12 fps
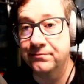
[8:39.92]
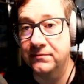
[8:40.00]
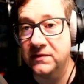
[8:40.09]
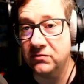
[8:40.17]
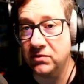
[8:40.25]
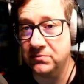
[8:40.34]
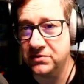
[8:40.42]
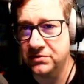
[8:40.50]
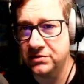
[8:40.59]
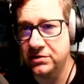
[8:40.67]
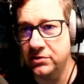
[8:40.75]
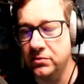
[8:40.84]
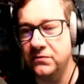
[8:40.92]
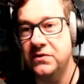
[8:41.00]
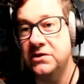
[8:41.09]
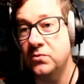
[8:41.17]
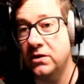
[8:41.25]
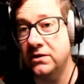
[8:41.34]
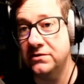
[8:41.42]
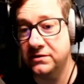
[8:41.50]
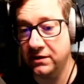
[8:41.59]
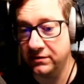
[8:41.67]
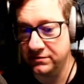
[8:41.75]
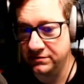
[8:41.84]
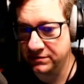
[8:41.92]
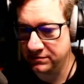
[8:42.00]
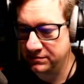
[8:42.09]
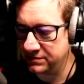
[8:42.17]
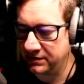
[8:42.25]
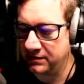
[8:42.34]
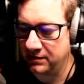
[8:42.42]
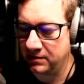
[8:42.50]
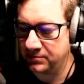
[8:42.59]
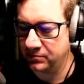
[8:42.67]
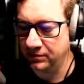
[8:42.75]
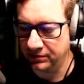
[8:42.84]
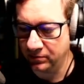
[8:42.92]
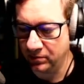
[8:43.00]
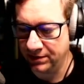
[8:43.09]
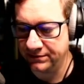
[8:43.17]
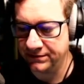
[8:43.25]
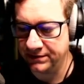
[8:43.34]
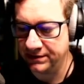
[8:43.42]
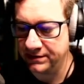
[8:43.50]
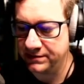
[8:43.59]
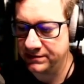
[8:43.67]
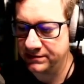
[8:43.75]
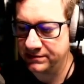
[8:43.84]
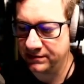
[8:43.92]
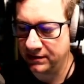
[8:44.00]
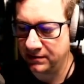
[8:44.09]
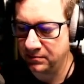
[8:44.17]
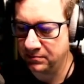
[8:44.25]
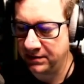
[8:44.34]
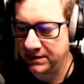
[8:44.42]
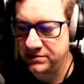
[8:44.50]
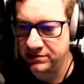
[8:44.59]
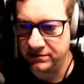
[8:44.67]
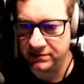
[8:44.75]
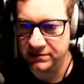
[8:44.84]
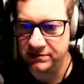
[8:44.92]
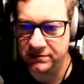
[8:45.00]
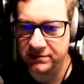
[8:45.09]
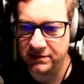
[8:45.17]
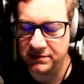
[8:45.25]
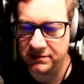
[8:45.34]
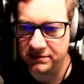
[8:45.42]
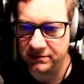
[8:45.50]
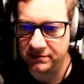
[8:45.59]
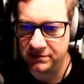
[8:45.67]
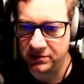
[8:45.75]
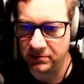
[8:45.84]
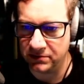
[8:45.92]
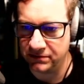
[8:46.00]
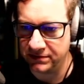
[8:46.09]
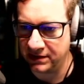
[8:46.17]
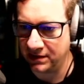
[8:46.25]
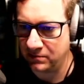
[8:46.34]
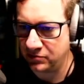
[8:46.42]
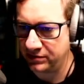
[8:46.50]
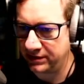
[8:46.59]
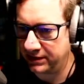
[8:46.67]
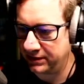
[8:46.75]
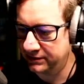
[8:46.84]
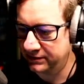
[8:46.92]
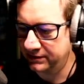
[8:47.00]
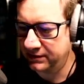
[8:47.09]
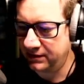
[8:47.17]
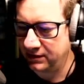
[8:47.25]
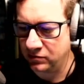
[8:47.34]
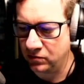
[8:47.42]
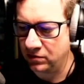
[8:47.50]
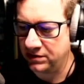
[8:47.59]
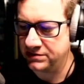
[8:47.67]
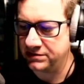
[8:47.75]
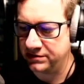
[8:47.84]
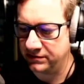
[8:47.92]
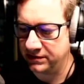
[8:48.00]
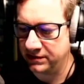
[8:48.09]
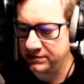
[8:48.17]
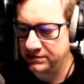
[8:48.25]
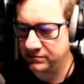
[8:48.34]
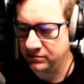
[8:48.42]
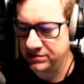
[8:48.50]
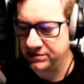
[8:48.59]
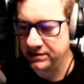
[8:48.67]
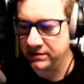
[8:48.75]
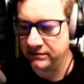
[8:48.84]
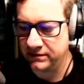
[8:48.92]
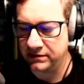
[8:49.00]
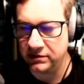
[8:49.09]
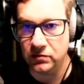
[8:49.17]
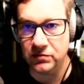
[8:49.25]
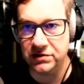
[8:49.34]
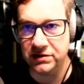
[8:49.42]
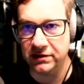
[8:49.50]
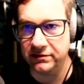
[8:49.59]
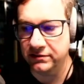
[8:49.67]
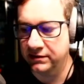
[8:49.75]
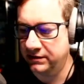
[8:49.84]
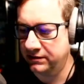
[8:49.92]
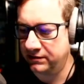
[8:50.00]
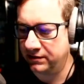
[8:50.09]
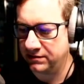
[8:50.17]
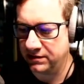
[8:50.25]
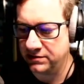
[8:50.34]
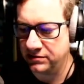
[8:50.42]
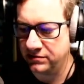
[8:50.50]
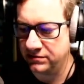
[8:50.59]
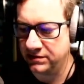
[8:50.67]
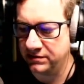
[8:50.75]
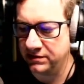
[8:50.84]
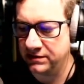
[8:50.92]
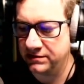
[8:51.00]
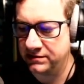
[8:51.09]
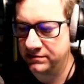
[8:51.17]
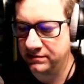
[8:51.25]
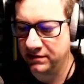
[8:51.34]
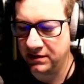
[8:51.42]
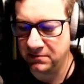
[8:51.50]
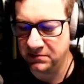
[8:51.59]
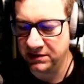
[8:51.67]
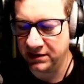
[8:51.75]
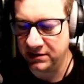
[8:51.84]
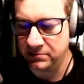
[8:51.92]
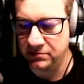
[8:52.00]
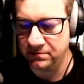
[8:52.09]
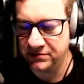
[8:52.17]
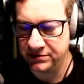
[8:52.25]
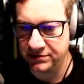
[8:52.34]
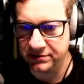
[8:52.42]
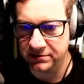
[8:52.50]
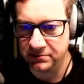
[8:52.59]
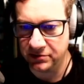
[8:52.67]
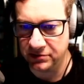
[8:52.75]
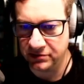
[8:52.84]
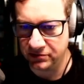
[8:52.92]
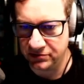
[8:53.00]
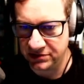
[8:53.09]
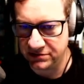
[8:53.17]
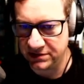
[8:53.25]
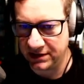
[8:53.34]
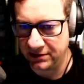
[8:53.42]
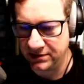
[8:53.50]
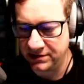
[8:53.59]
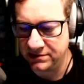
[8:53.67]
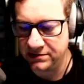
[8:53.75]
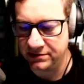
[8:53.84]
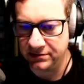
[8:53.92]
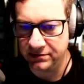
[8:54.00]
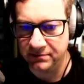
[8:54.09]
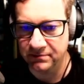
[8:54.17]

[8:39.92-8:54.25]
there are up to 2 of these Wireless Go's can sync up with one of these base units that's connected to the top of the camera there, and all it's doing is receiving the audio and then using this cable to put the audio down into